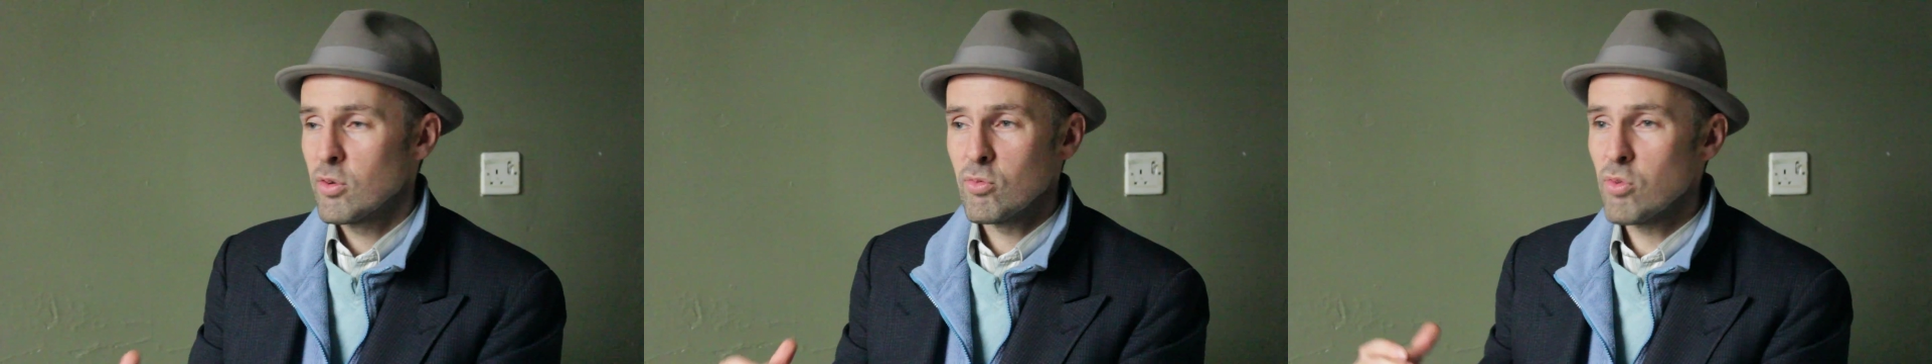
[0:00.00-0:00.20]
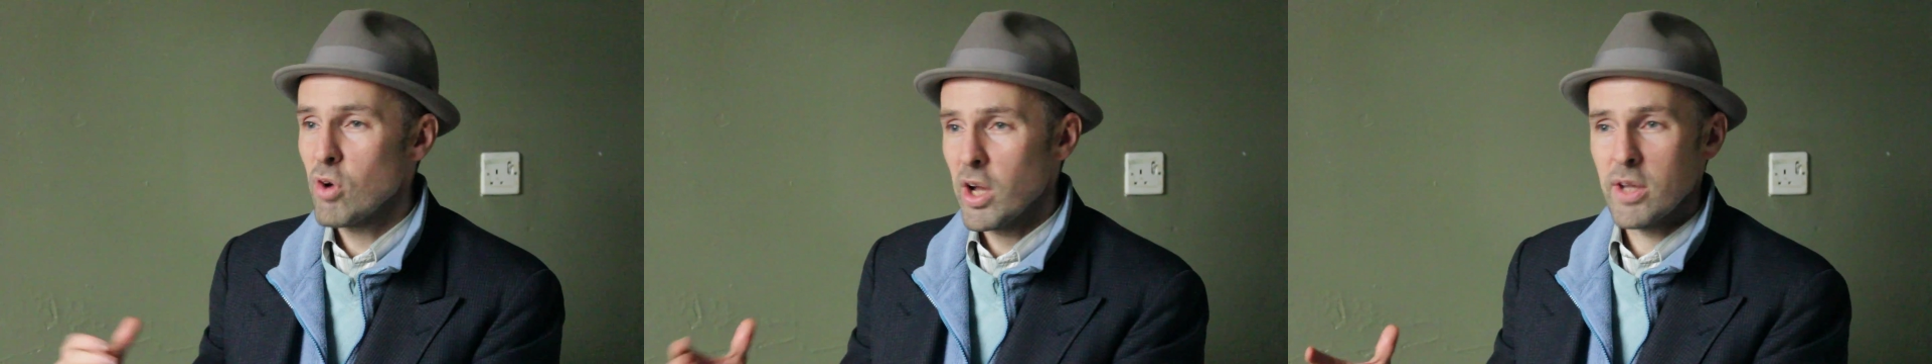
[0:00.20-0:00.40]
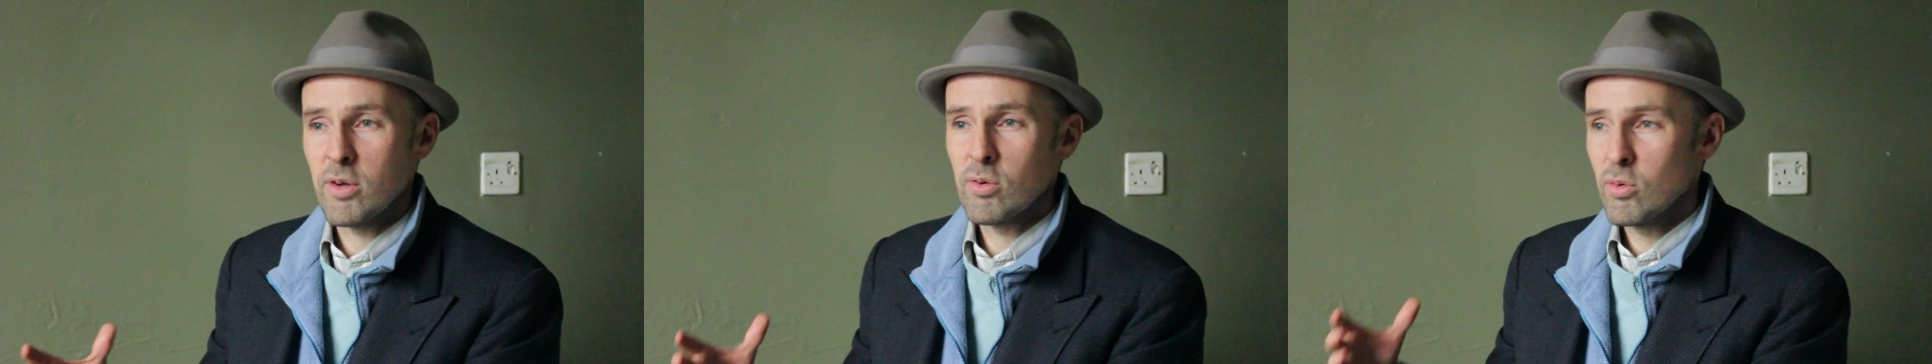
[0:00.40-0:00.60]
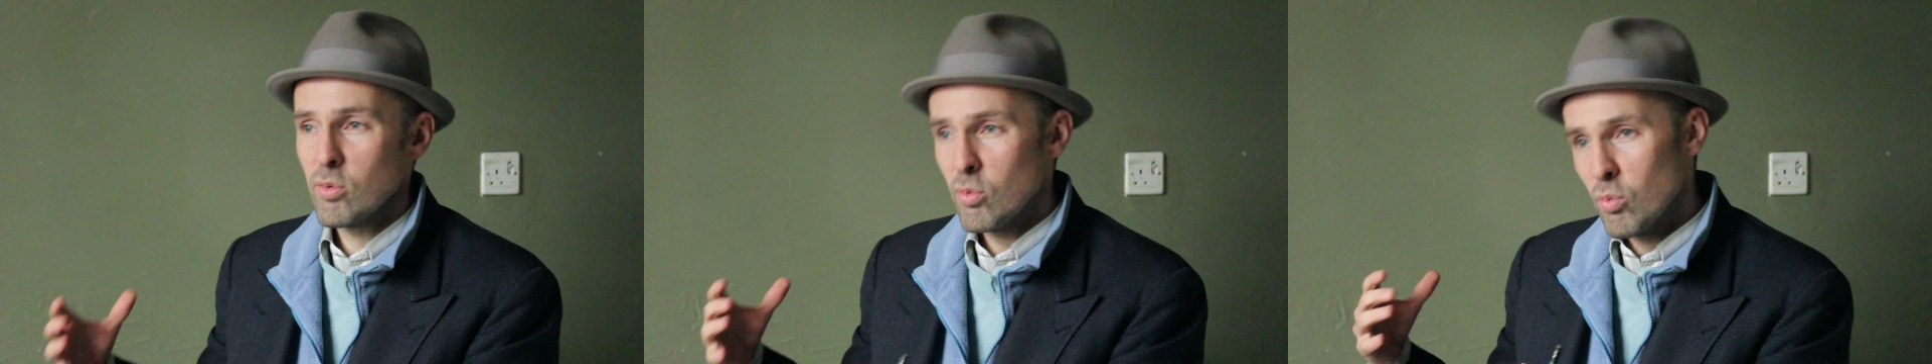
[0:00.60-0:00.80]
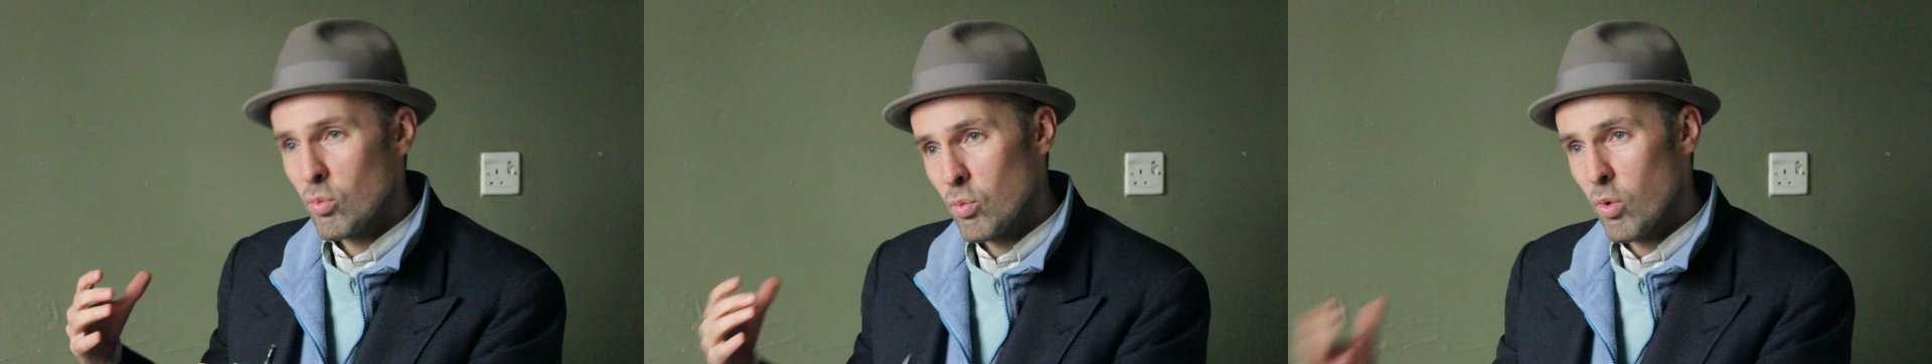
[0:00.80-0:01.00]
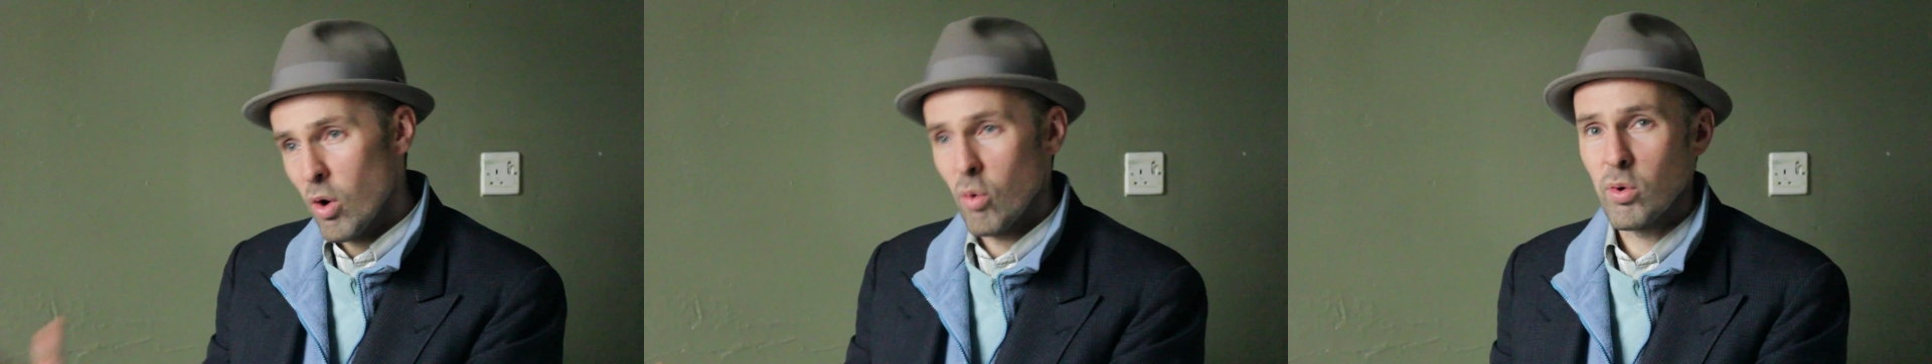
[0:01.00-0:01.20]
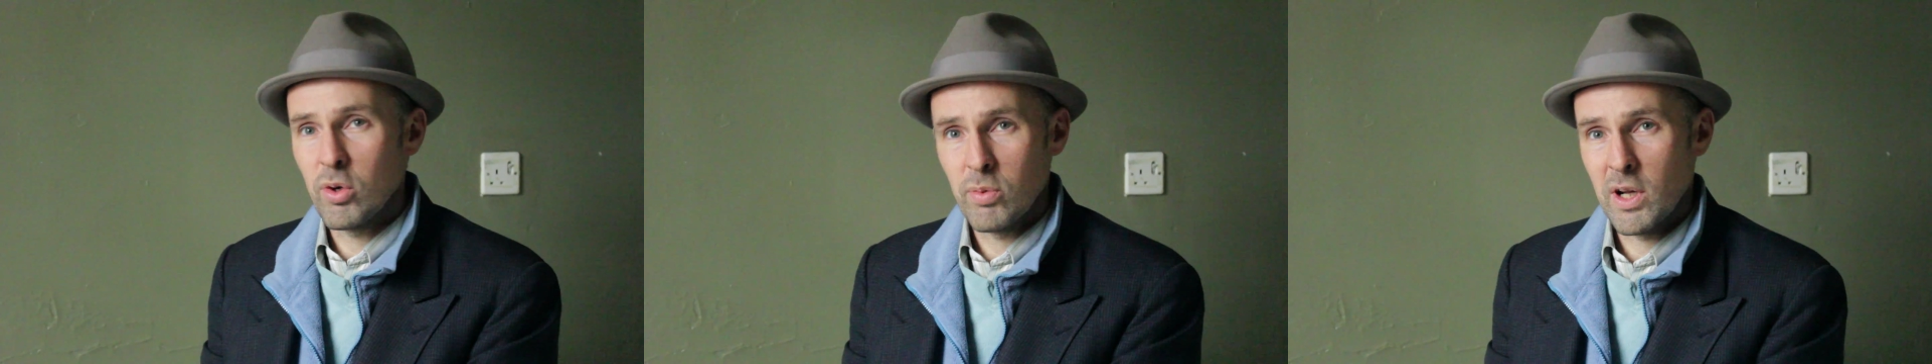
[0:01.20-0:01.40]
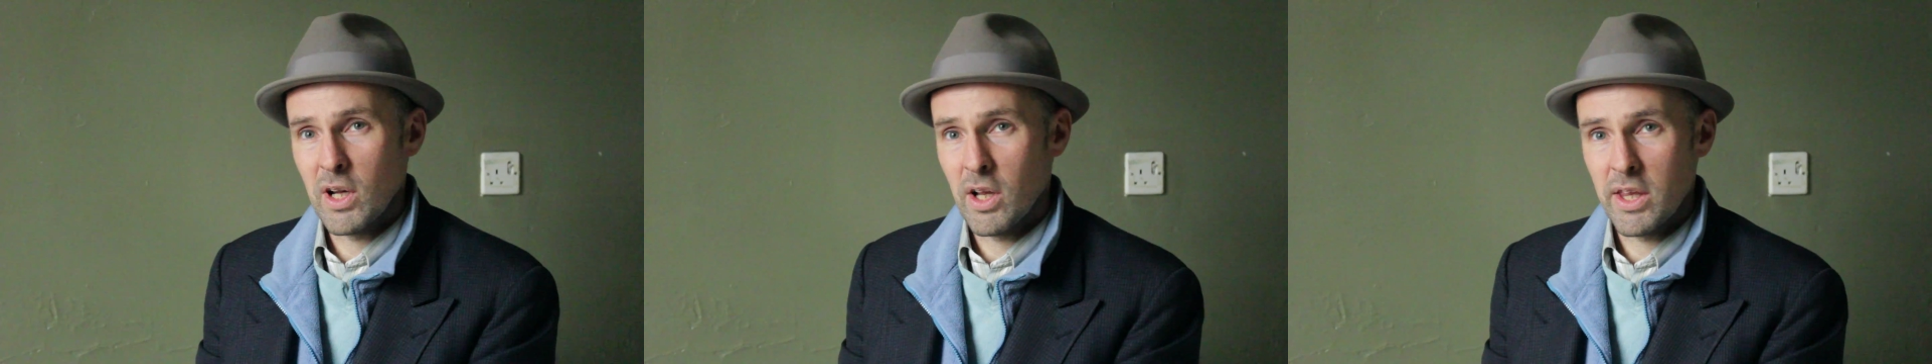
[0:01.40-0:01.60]
right, what
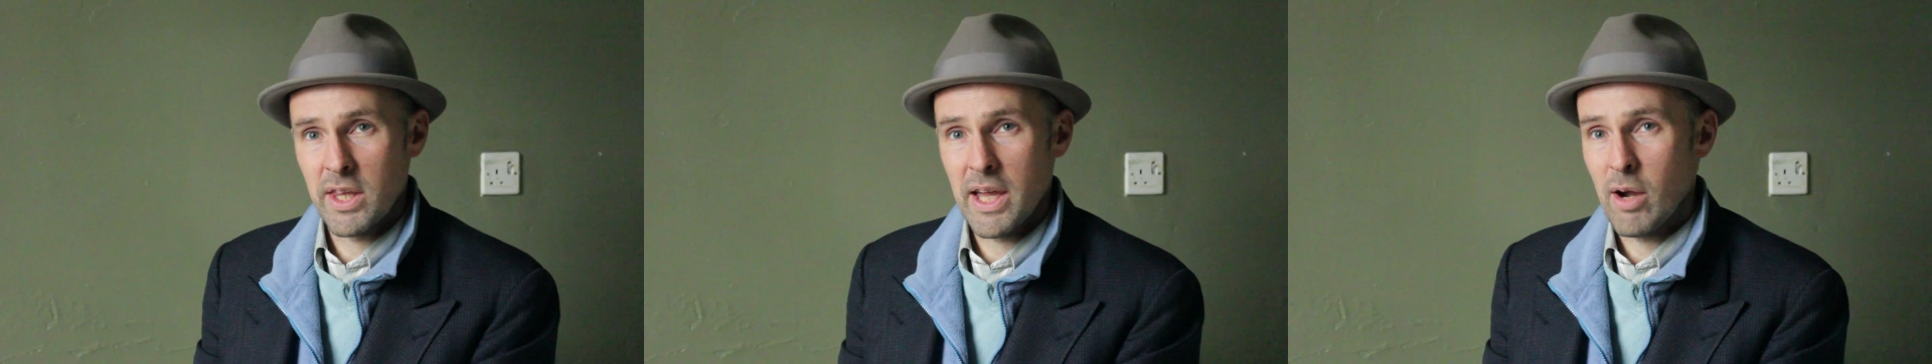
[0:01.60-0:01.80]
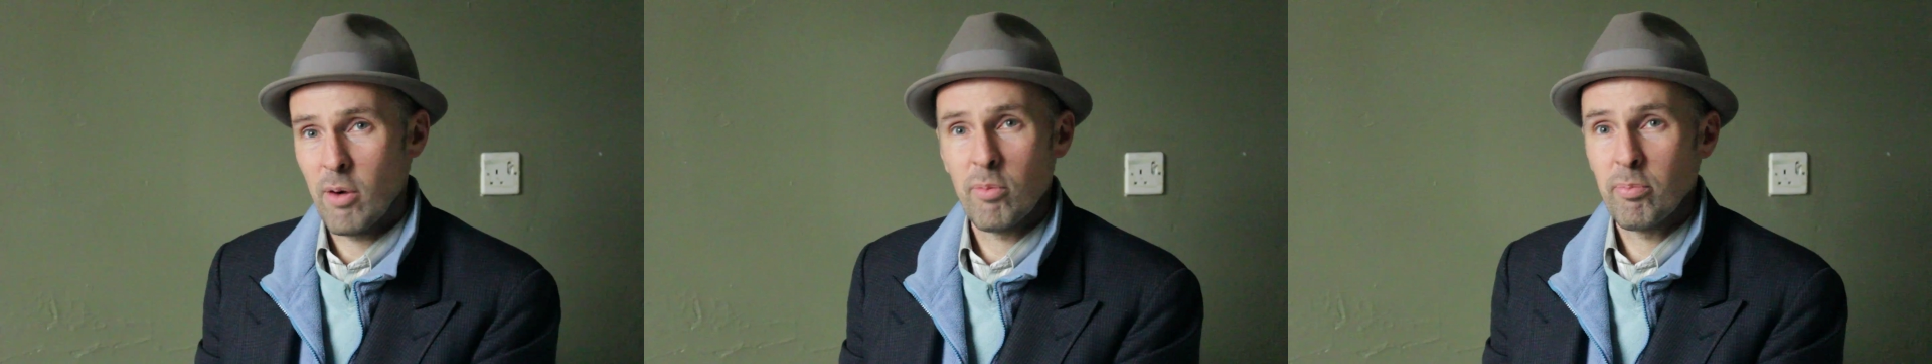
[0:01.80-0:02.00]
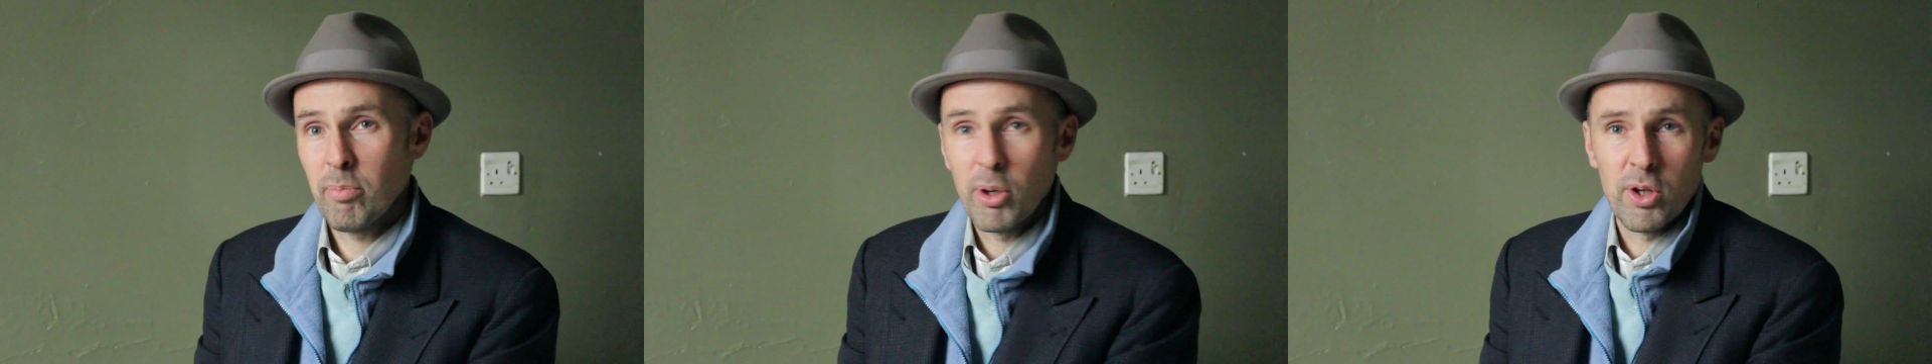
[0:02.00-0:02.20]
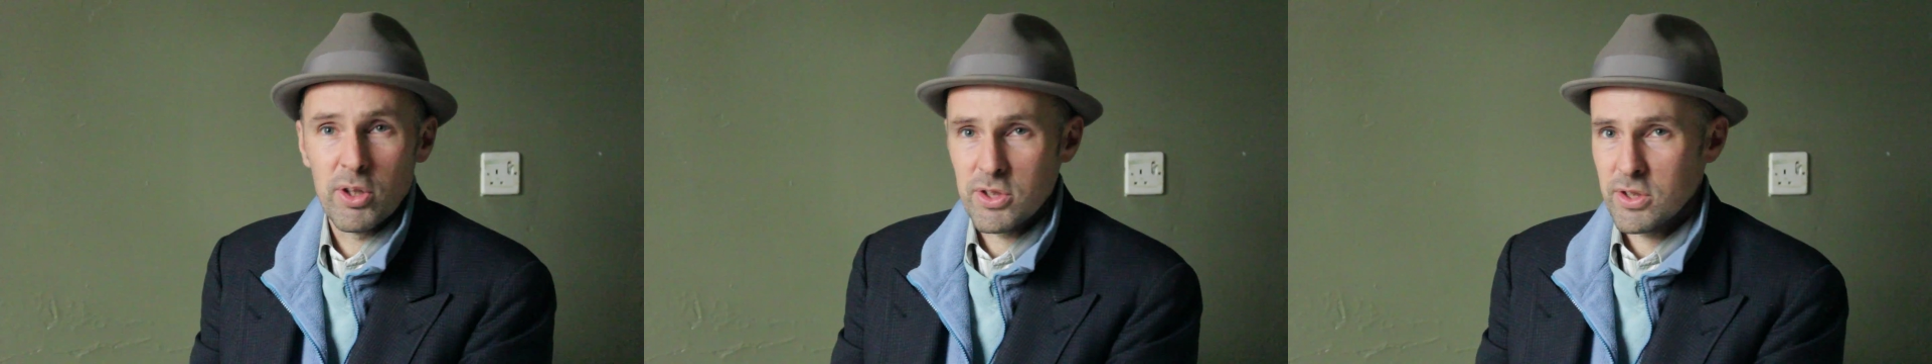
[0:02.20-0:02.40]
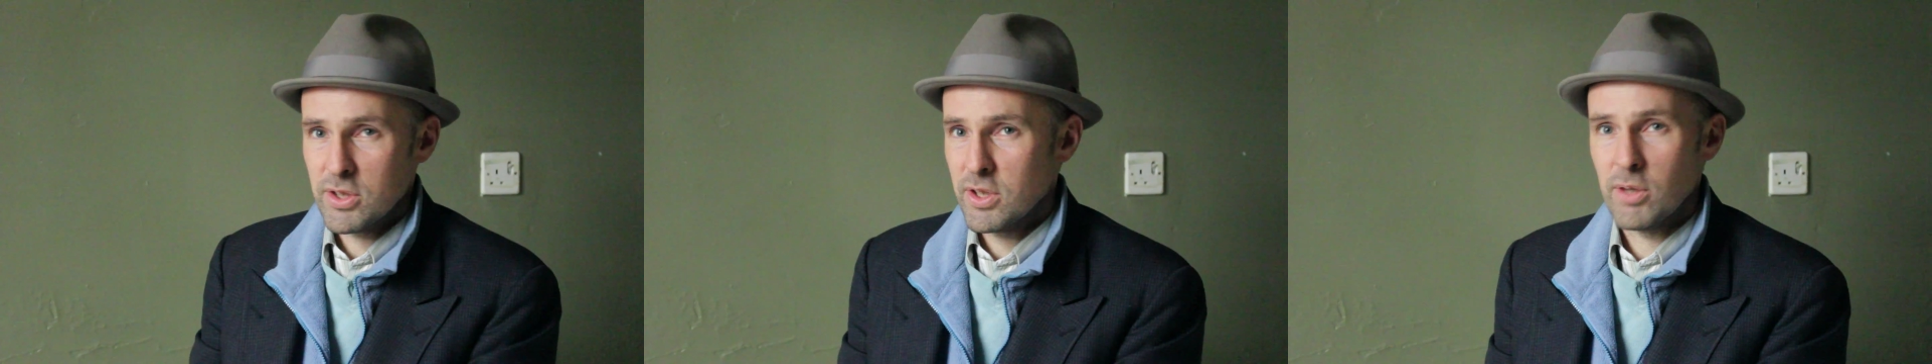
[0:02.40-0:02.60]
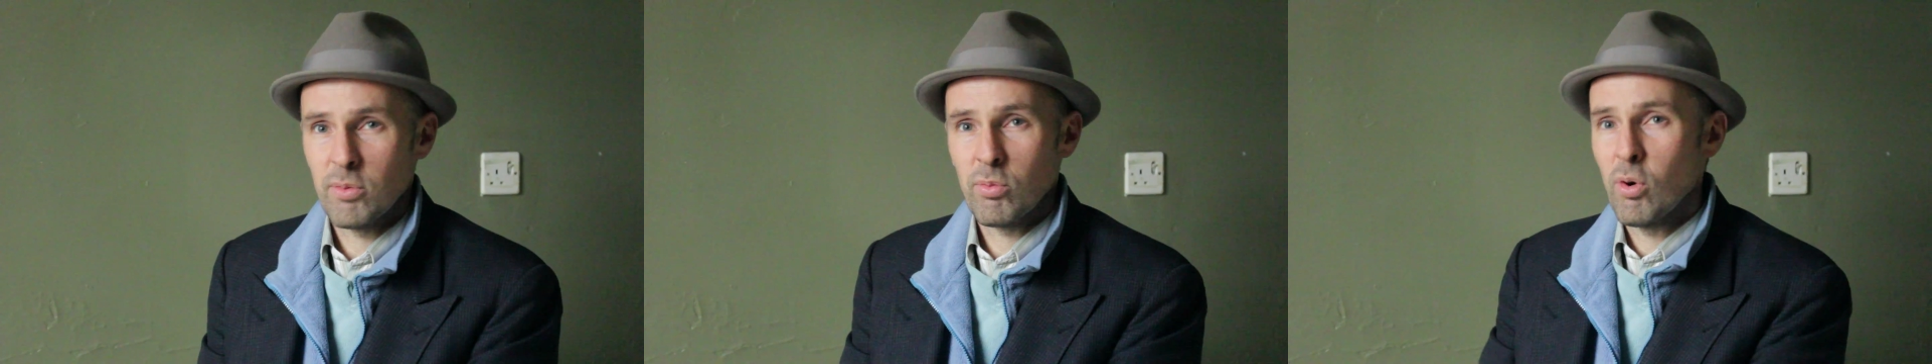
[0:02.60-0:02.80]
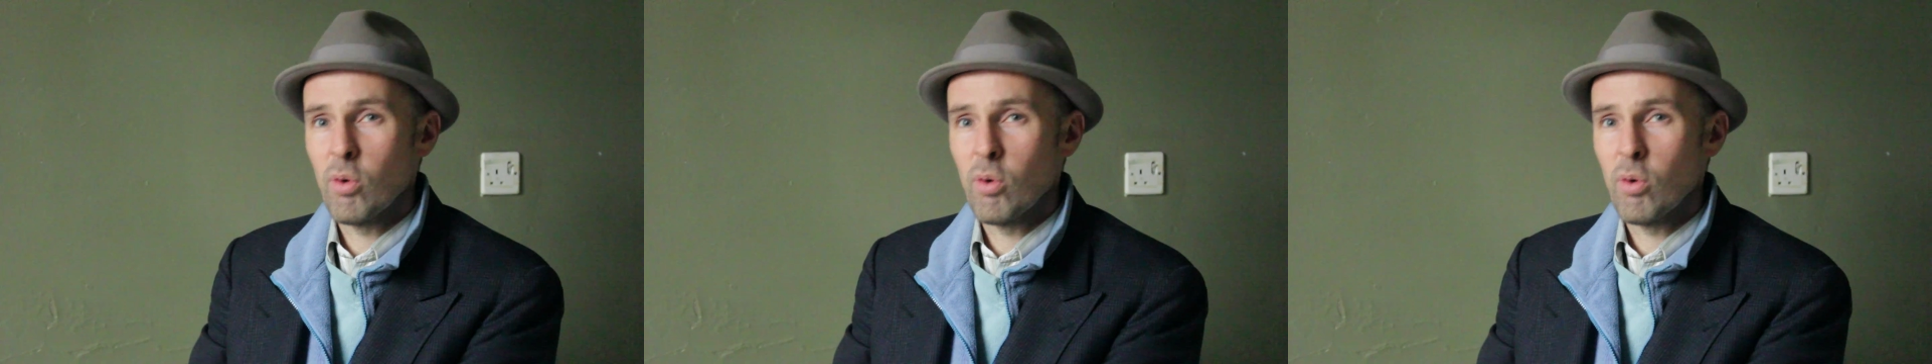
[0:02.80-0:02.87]
would we like the outputs,